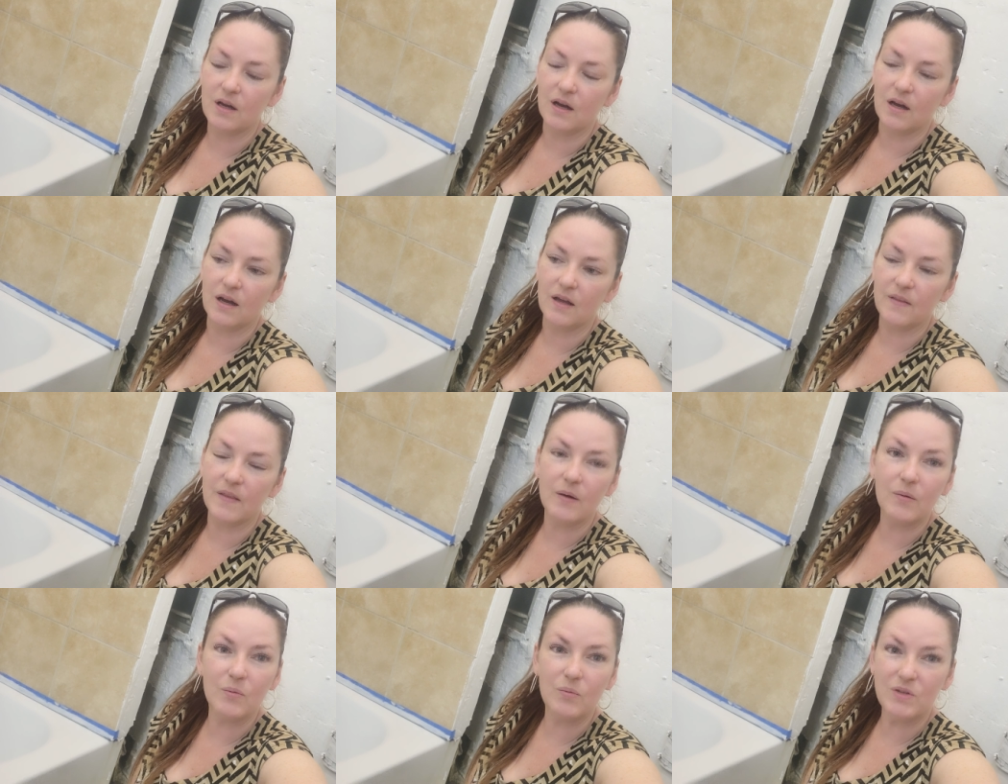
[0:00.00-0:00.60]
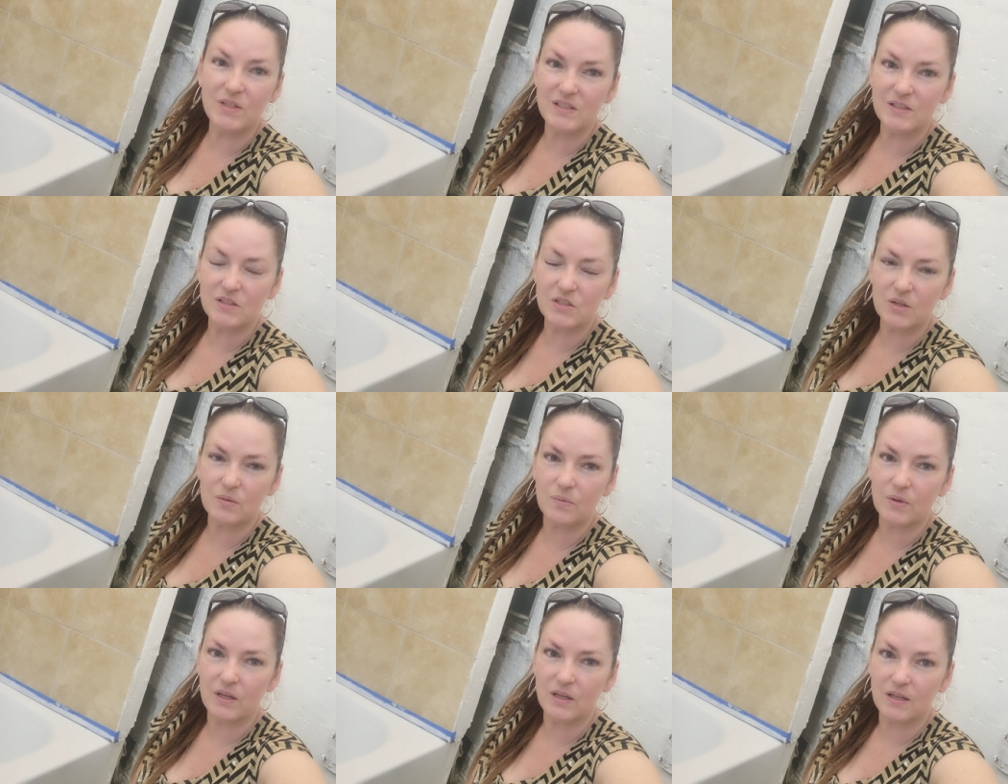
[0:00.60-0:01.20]
That one did
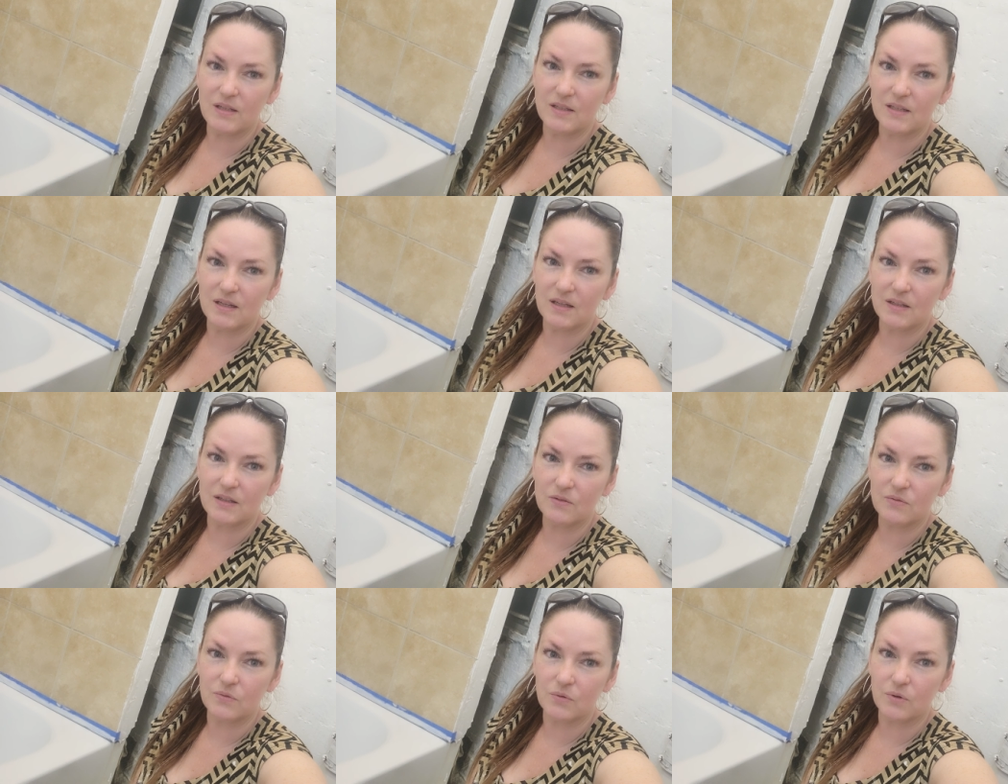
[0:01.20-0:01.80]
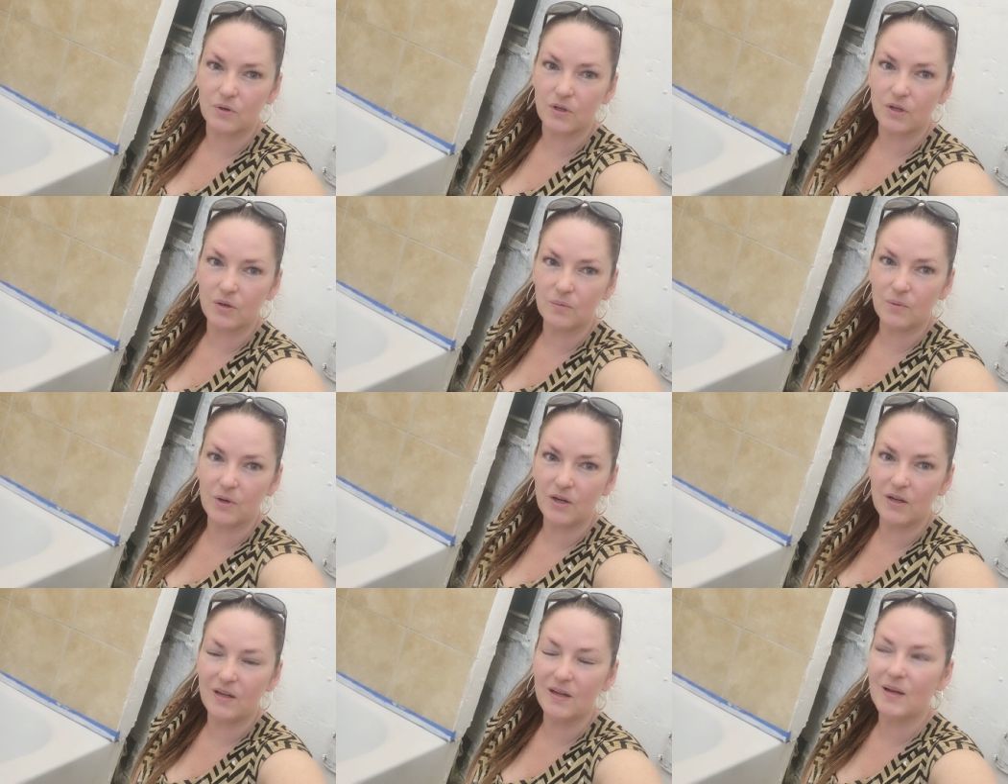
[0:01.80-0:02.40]
start breaking down at the 4-year
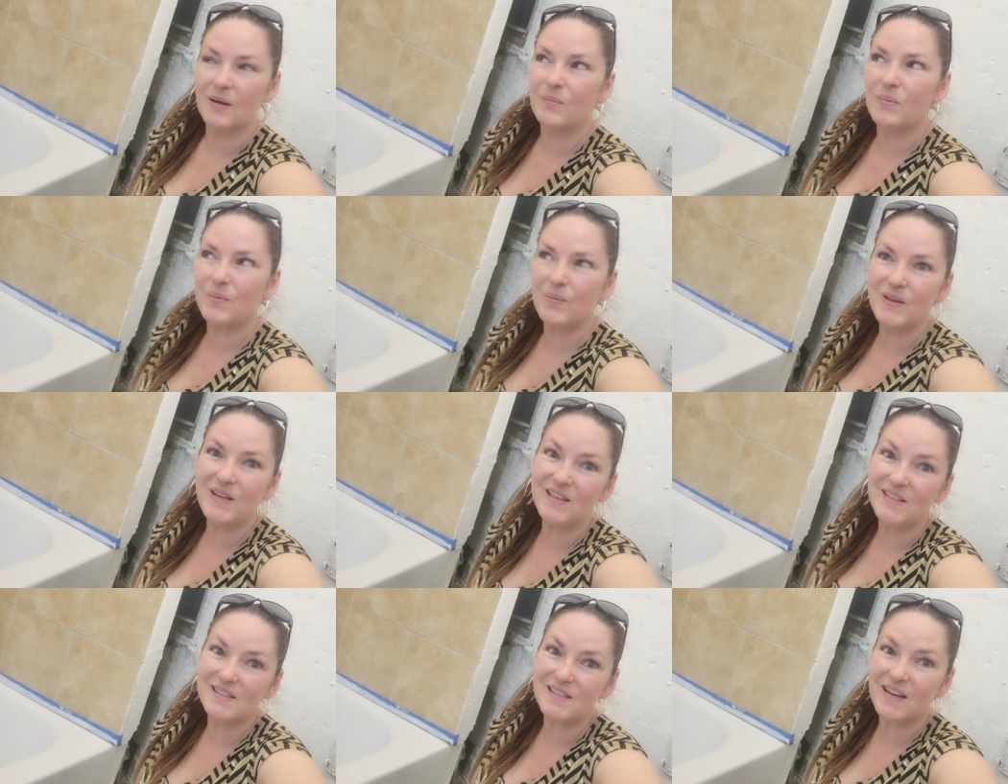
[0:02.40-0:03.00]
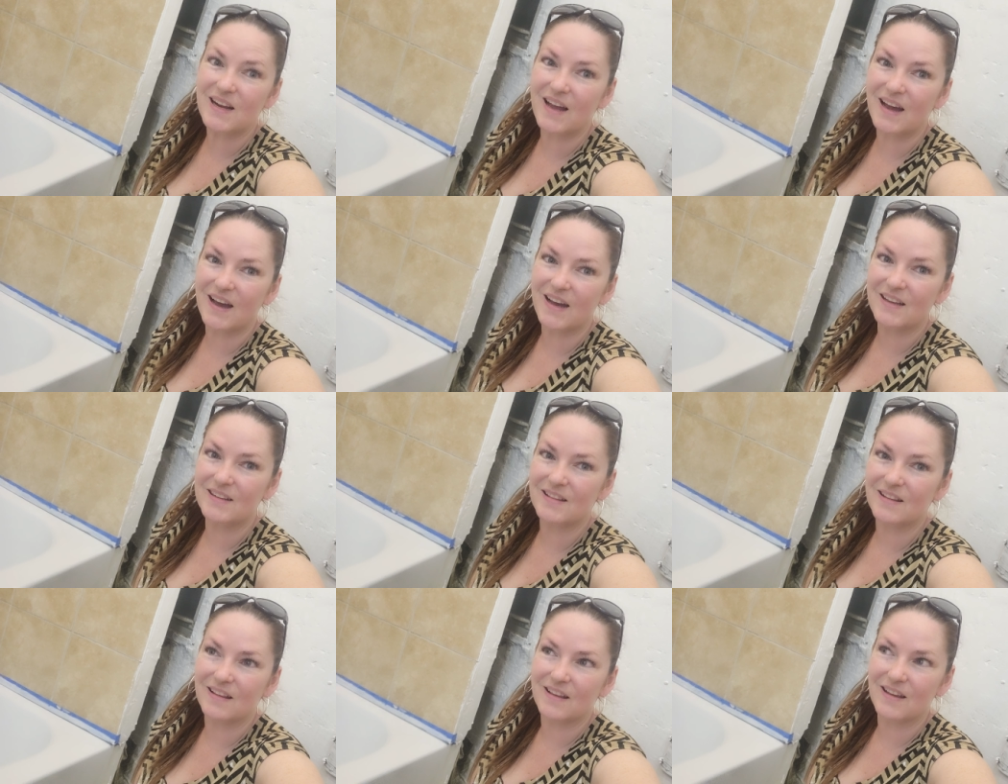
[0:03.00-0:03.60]
mark, but because it
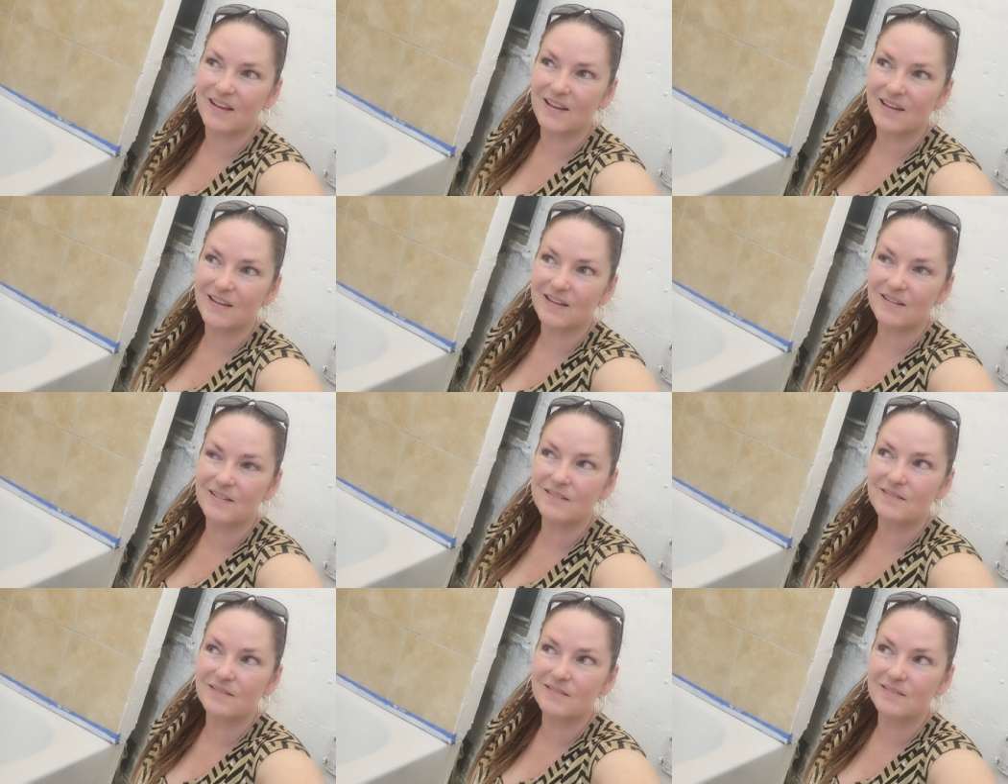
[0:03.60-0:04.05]
had like,